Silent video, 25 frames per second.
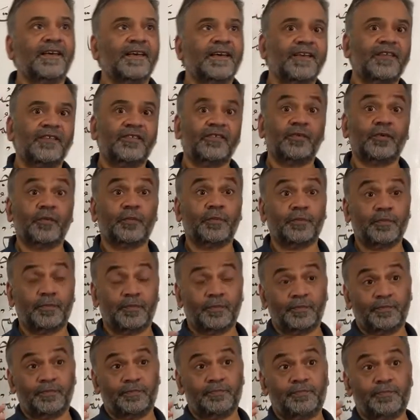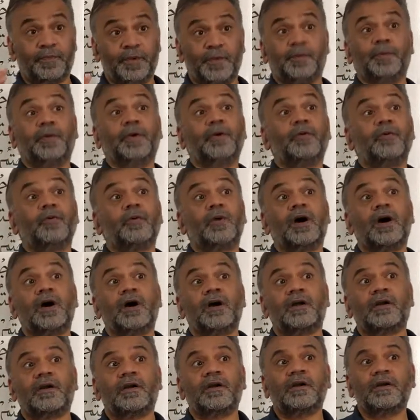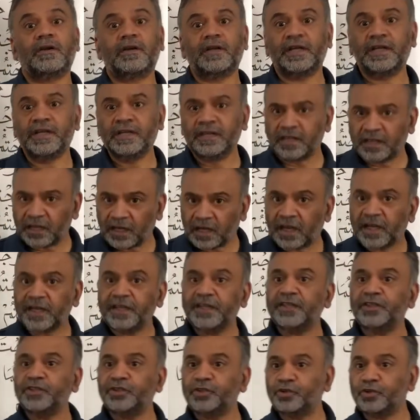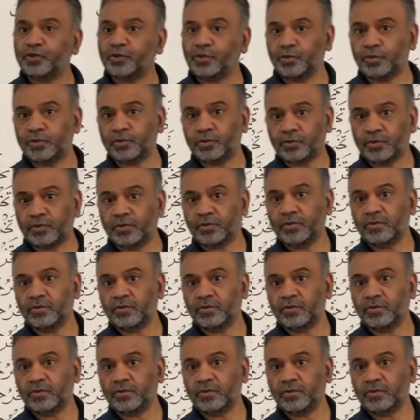So people who are inclined to